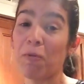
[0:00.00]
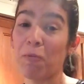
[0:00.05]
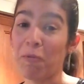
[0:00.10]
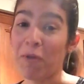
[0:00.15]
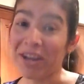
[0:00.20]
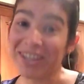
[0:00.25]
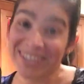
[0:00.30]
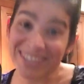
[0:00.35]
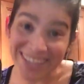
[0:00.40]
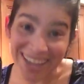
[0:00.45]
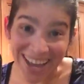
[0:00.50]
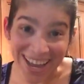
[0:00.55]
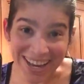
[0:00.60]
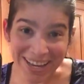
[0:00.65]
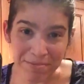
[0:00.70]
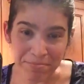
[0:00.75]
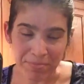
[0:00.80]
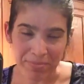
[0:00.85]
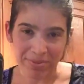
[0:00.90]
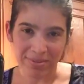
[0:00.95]
One
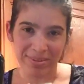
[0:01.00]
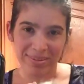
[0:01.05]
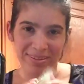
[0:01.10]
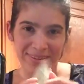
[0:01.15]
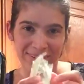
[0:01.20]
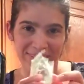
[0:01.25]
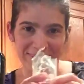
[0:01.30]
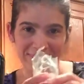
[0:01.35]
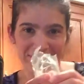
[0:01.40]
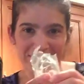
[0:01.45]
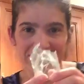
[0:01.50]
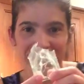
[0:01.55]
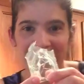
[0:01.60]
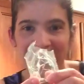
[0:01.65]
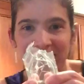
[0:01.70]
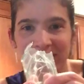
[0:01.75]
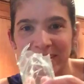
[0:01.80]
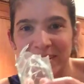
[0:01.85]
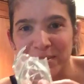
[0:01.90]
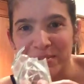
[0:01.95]
time, see
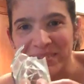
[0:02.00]
this?